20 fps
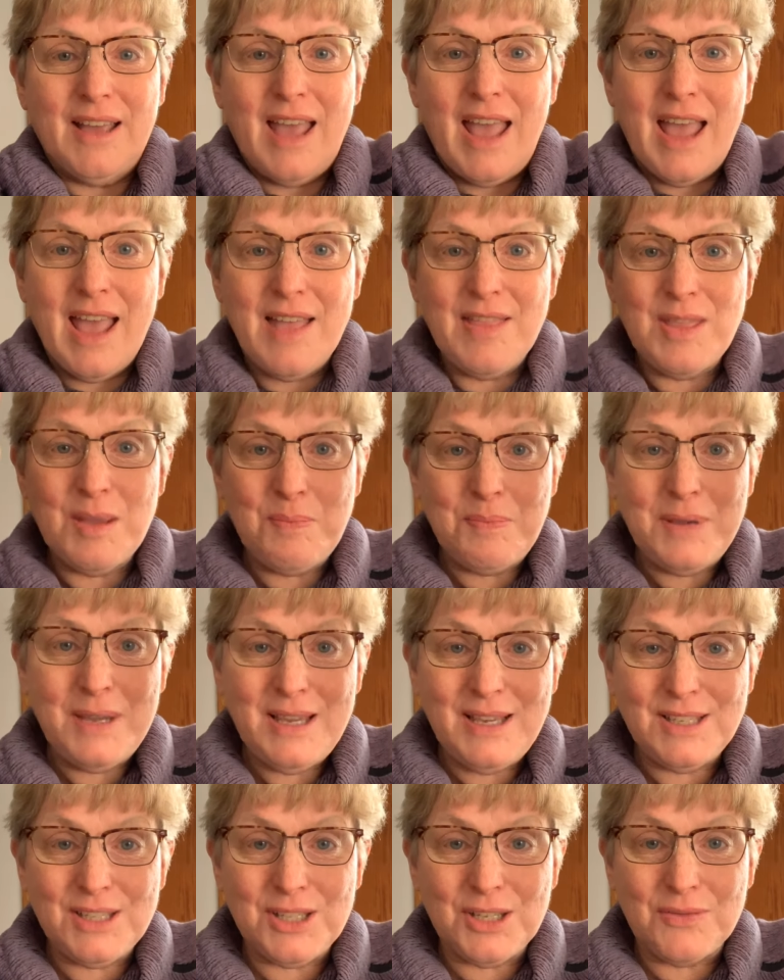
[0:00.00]
And the
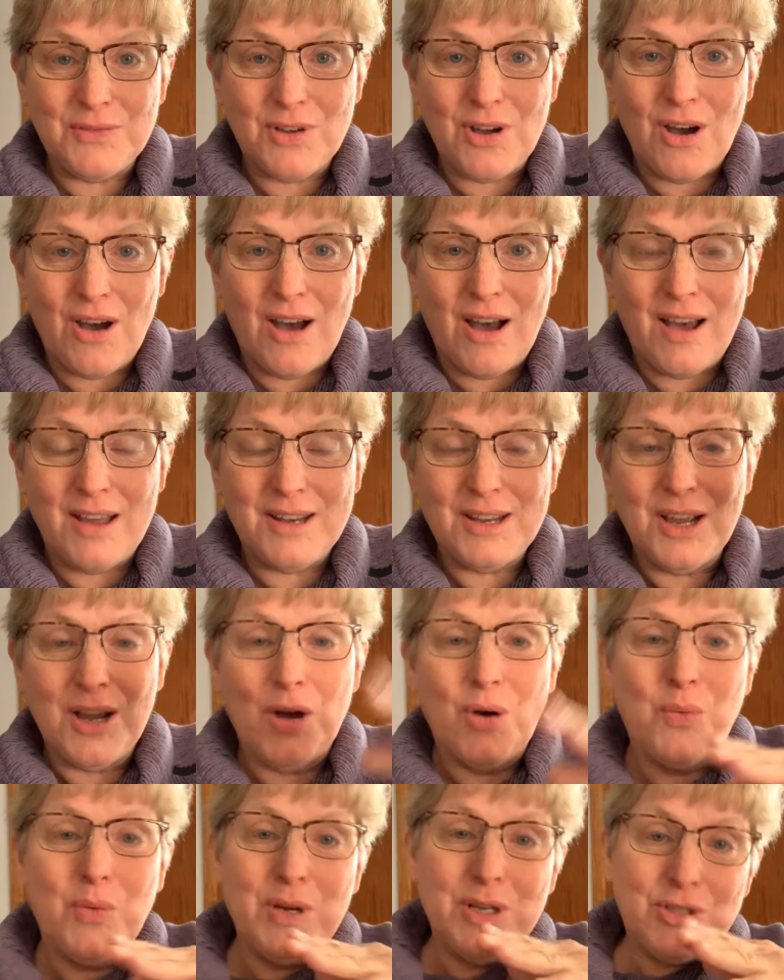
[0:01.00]
peace of God,
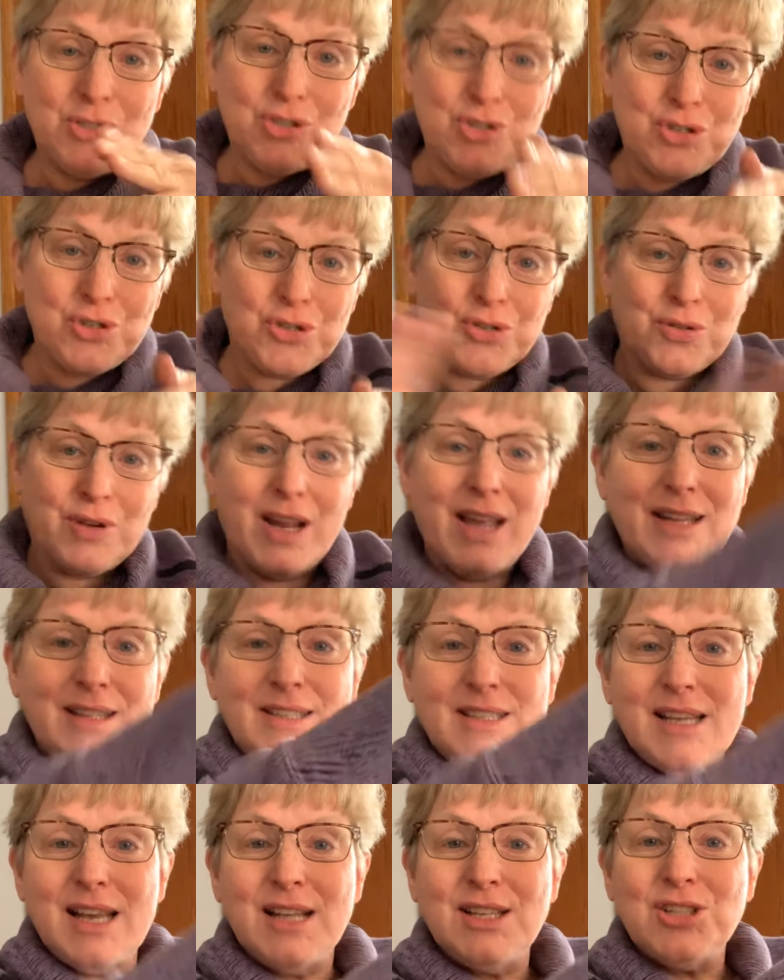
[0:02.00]
which
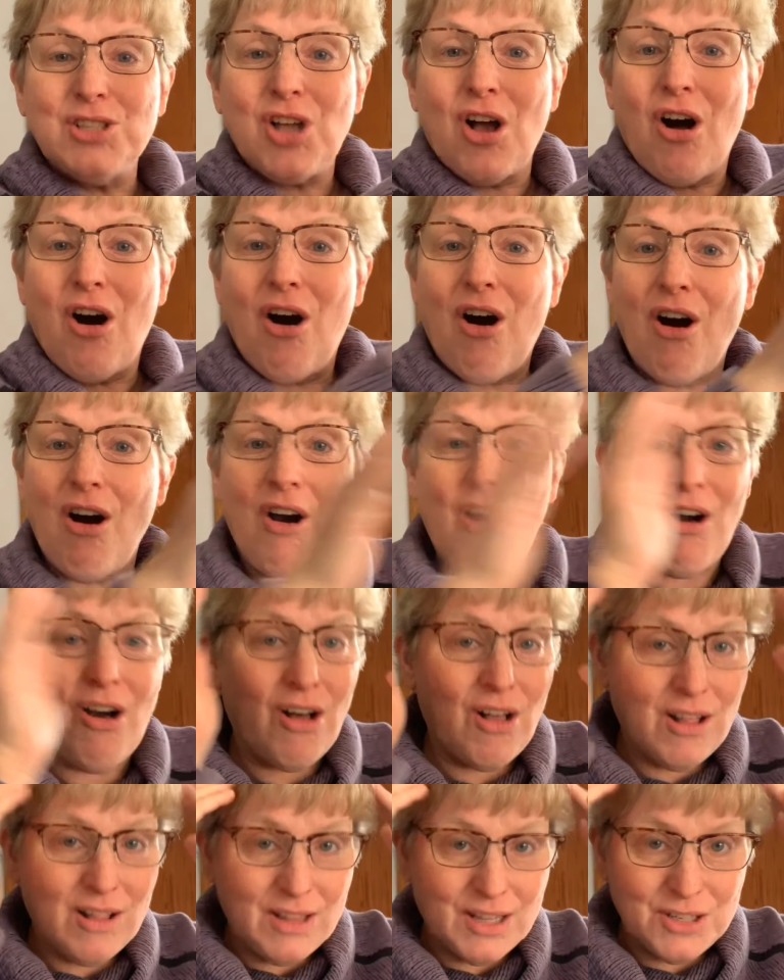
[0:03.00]
transcends
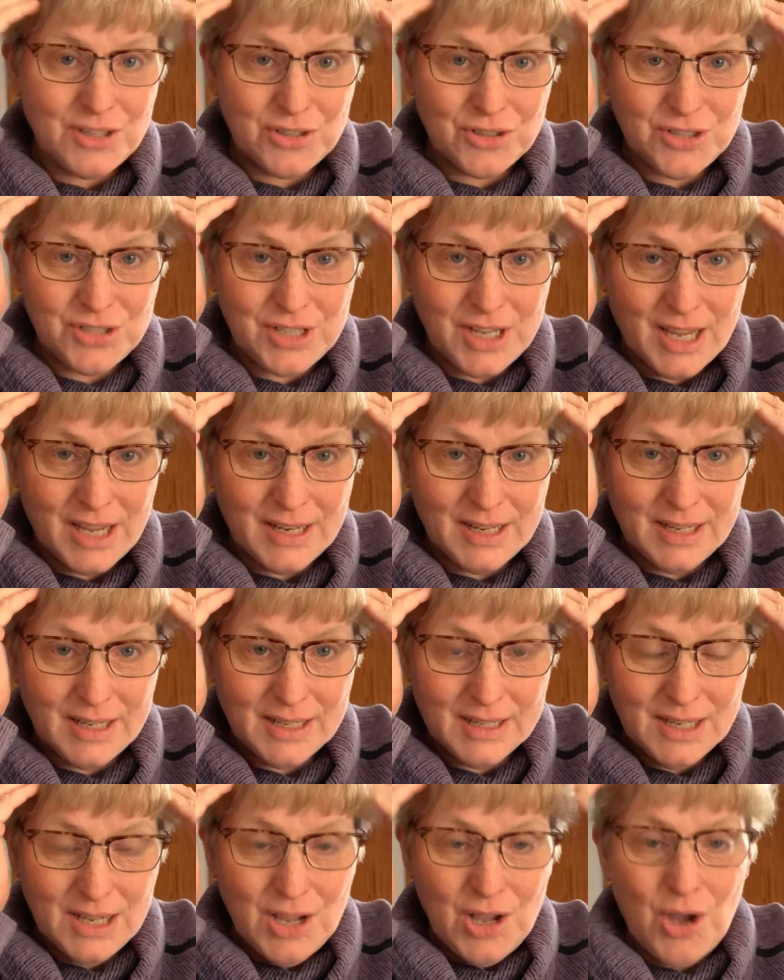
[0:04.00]
all
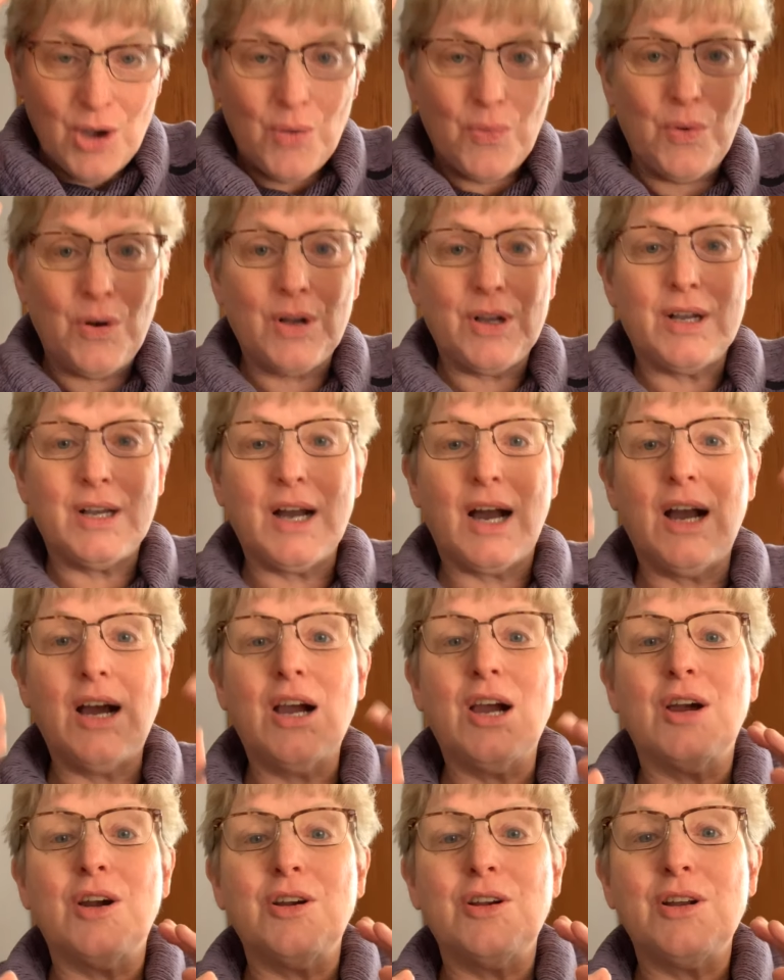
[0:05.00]
understanding, will
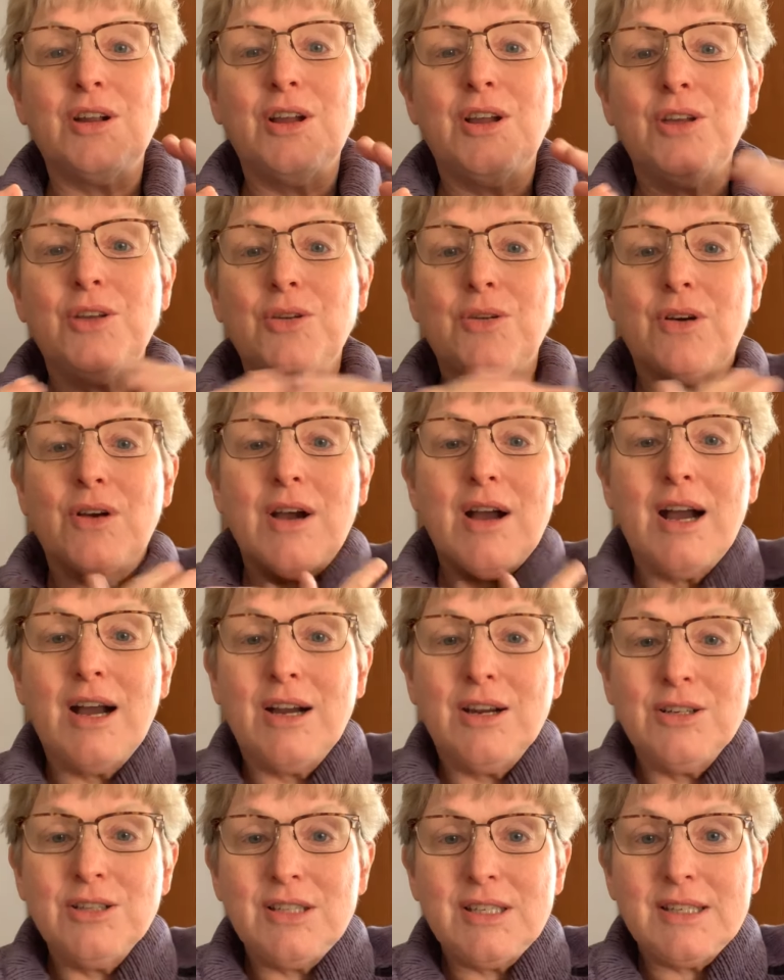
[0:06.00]
guard your
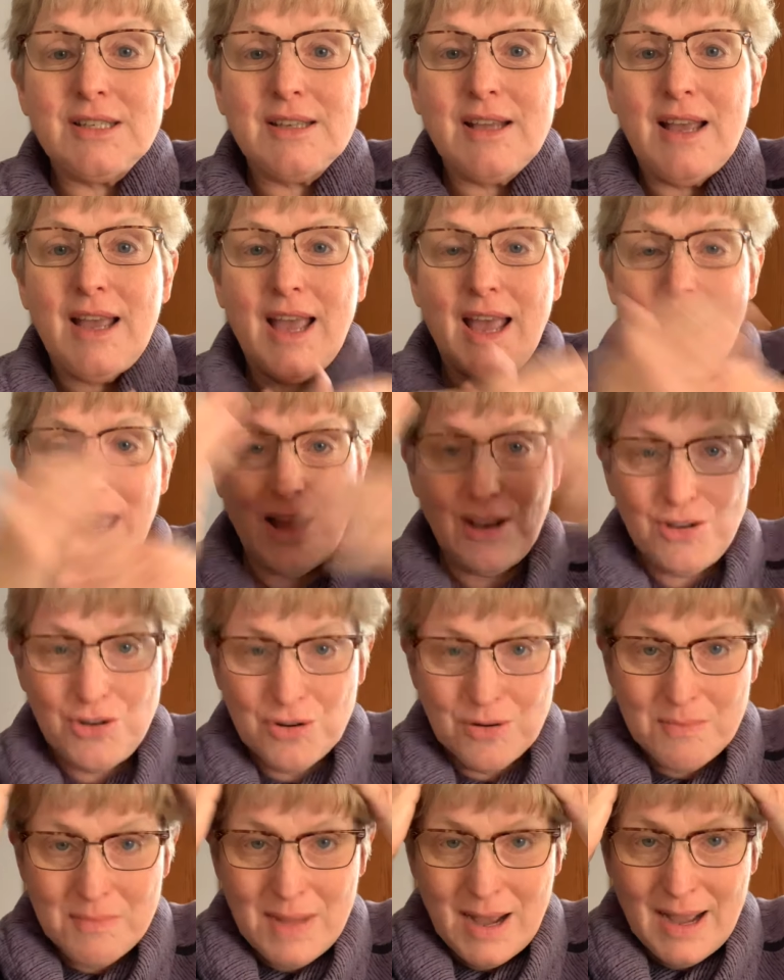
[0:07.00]
hearts and
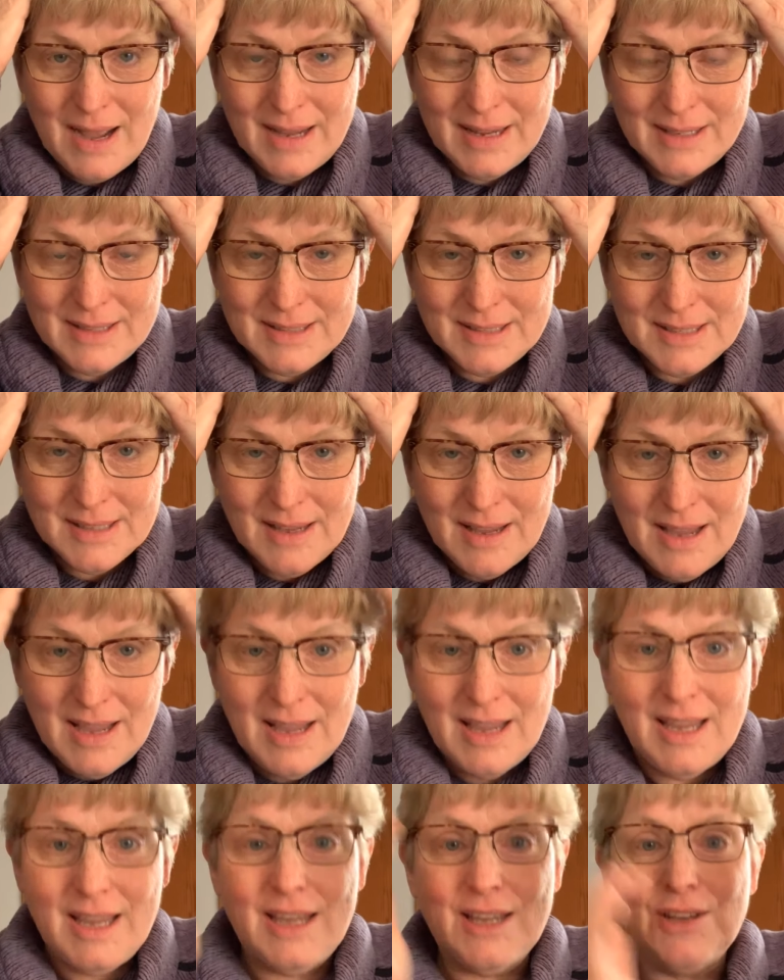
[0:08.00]
your minds
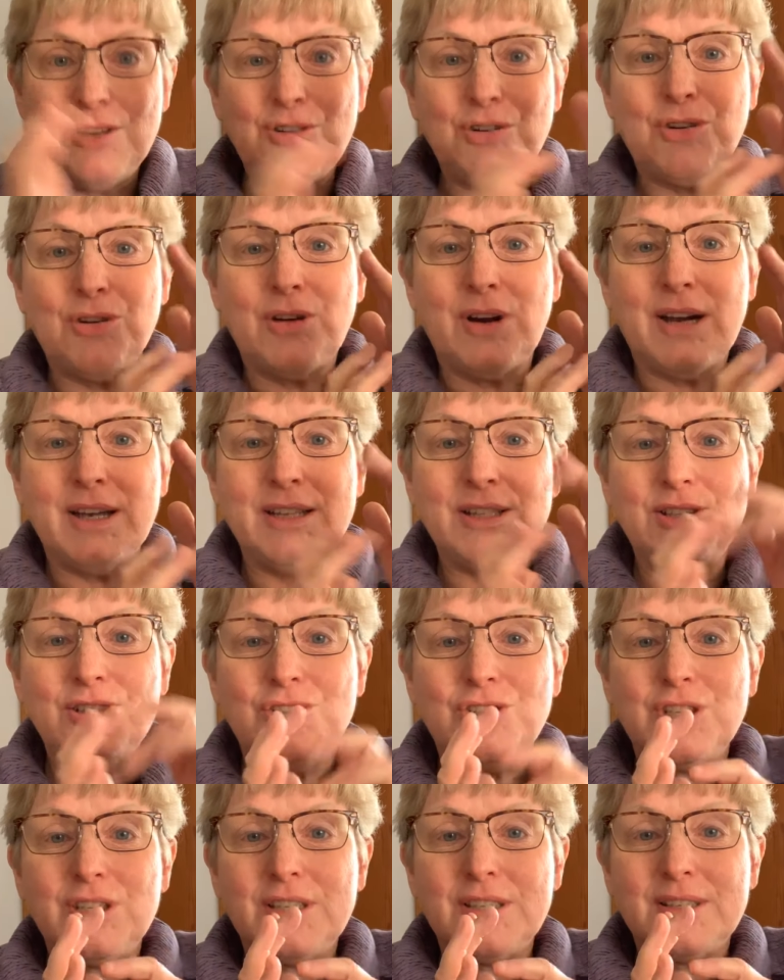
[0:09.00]
in Christ
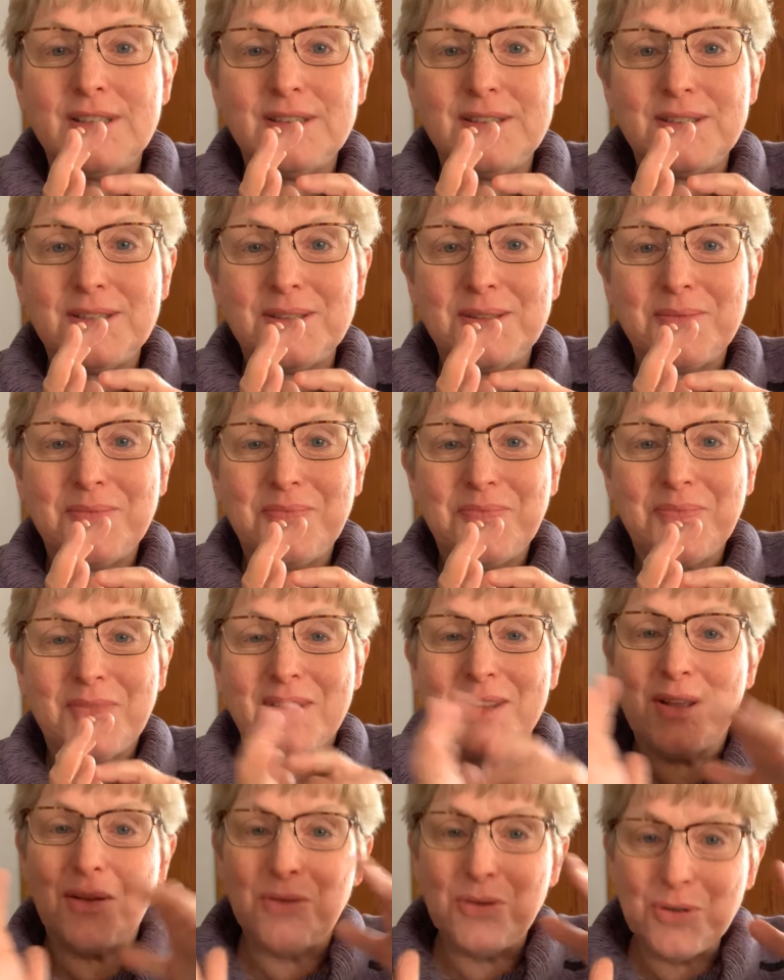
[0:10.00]
Jesus.
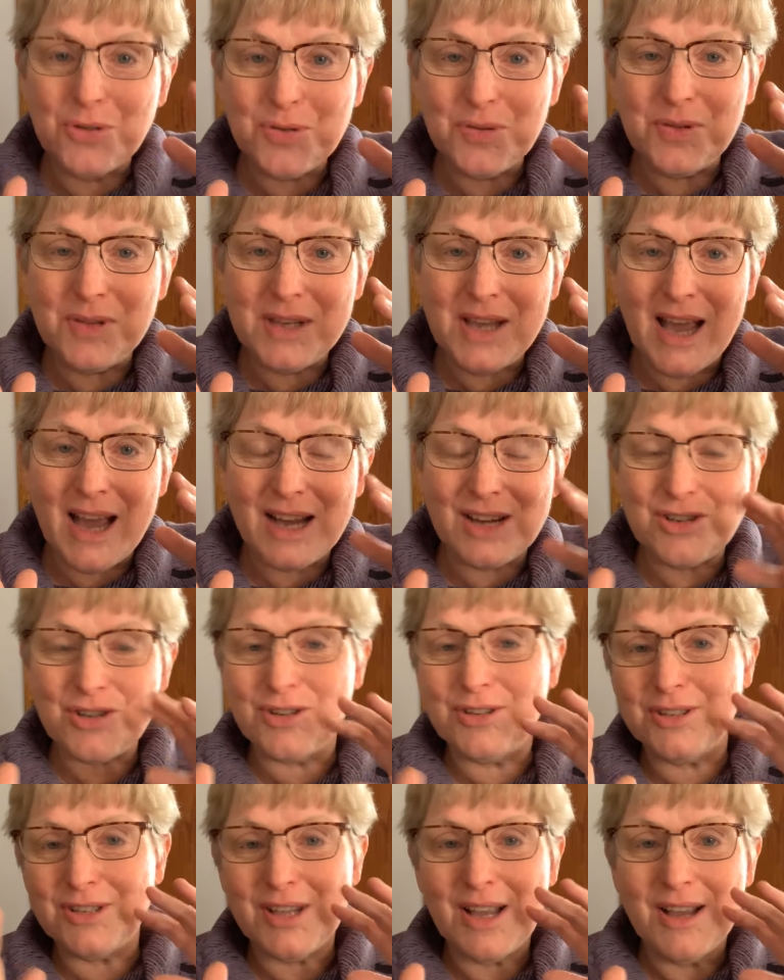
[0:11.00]
Now, those are the actions.